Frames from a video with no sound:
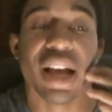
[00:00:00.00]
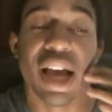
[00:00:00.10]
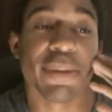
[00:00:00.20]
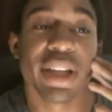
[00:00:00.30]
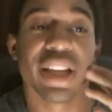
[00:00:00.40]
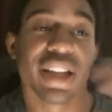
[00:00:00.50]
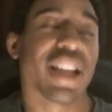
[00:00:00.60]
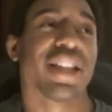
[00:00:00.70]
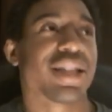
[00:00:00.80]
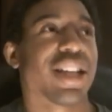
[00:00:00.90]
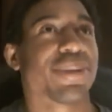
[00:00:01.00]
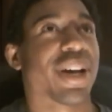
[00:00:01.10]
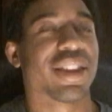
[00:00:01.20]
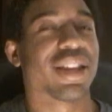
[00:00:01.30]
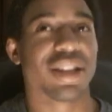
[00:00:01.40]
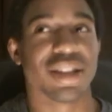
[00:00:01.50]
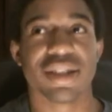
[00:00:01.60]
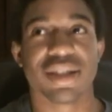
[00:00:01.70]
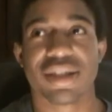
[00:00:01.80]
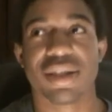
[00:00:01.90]
I mean, like, at least that's why I think
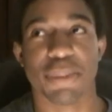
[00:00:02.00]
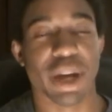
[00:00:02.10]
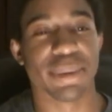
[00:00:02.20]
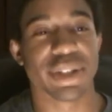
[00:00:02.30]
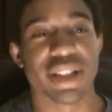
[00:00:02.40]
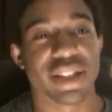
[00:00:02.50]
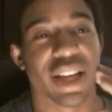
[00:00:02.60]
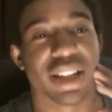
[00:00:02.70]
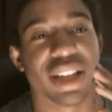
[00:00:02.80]
the Bible says that.